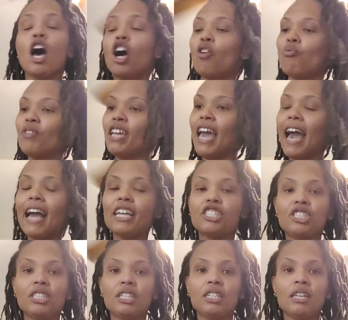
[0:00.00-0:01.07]
A
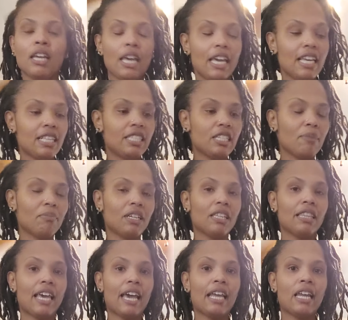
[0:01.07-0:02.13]
reaction is
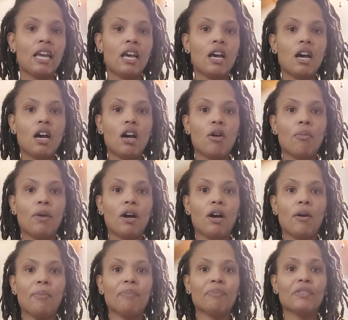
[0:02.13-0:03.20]
something that um,
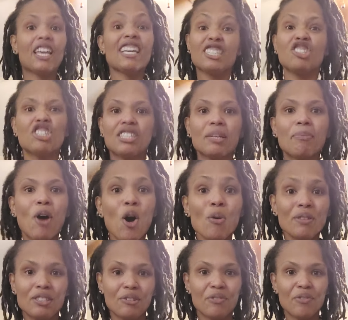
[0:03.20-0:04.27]
um, is just
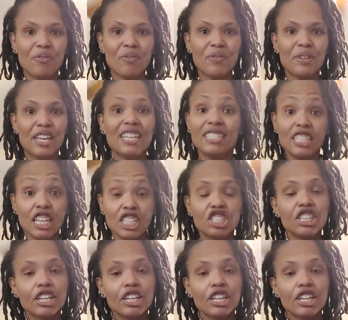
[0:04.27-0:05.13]
impulsive is, is